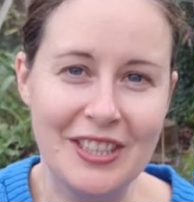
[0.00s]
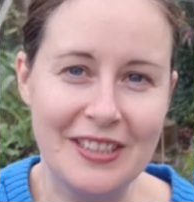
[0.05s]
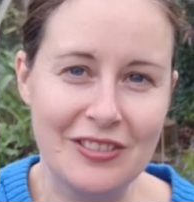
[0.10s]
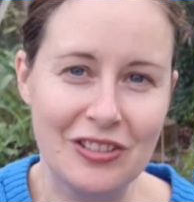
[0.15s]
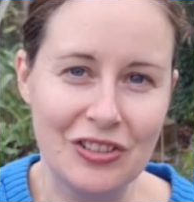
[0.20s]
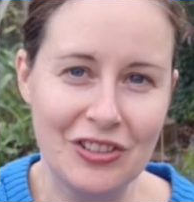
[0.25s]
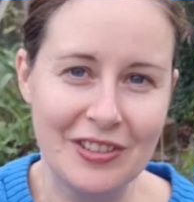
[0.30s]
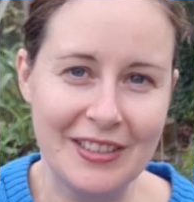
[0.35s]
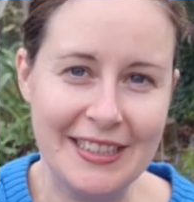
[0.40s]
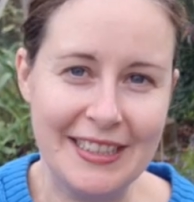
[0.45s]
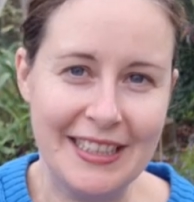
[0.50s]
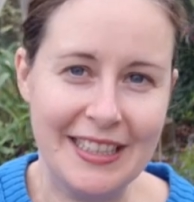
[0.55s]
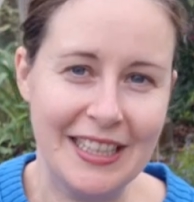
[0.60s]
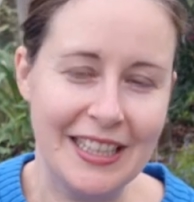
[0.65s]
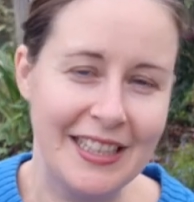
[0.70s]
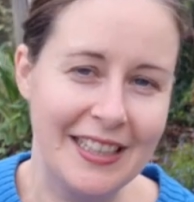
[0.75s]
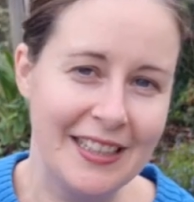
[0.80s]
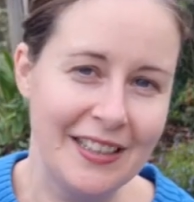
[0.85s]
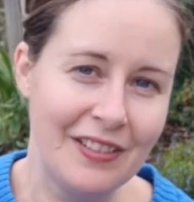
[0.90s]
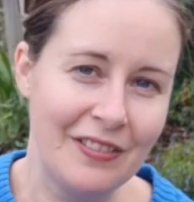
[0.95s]
It's already
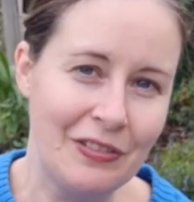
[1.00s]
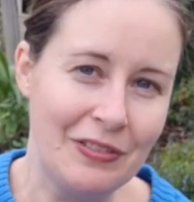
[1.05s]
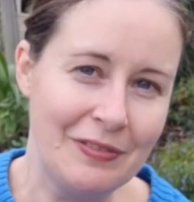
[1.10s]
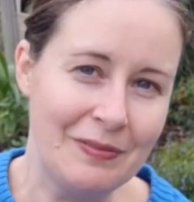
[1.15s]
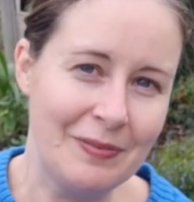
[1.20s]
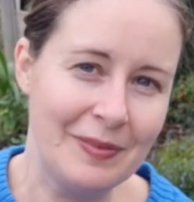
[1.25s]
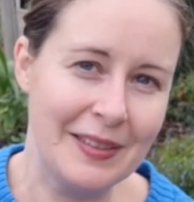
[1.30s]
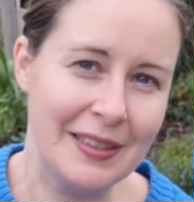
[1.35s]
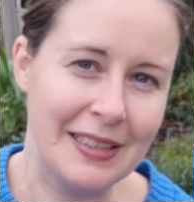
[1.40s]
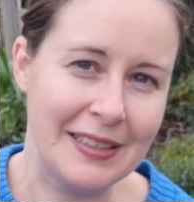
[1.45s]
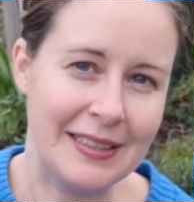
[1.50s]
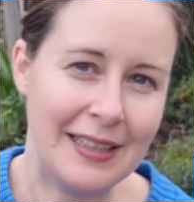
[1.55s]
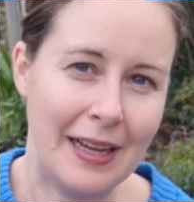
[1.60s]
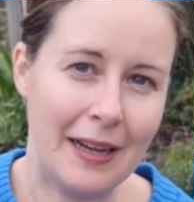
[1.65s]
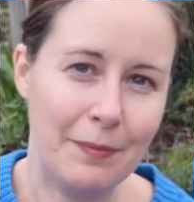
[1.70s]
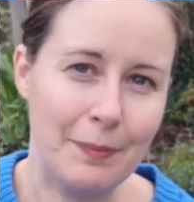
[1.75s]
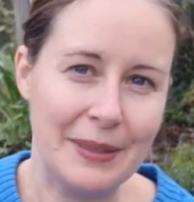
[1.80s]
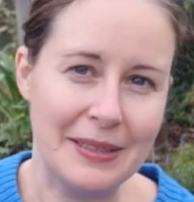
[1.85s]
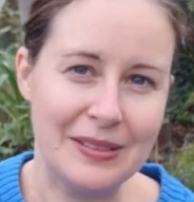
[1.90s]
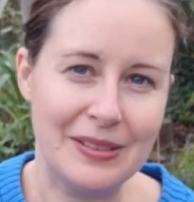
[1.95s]
kind of, is it
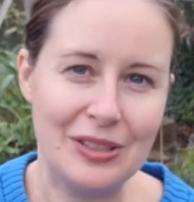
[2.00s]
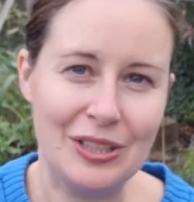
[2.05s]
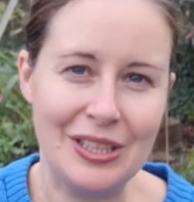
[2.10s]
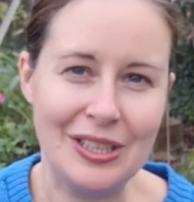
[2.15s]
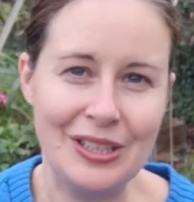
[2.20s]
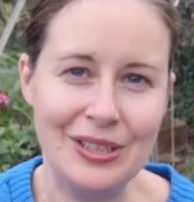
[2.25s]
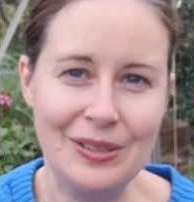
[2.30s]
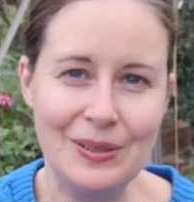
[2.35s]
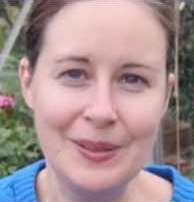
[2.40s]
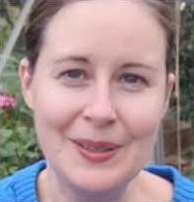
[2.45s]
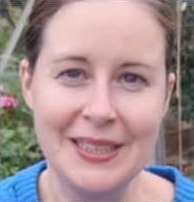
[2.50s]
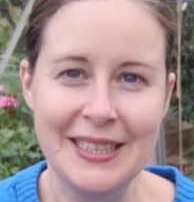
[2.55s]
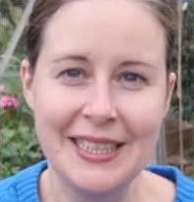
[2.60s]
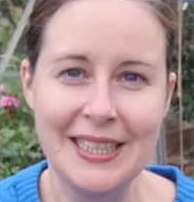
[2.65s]
2:30?